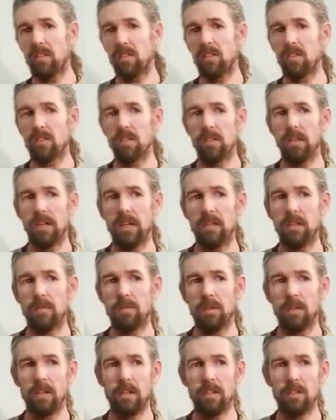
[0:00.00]
there's a lot
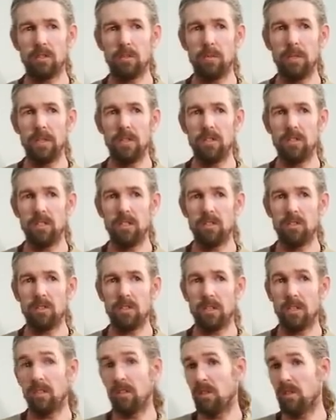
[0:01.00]
of species
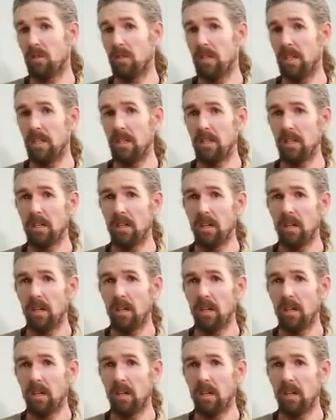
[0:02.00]
that are unique.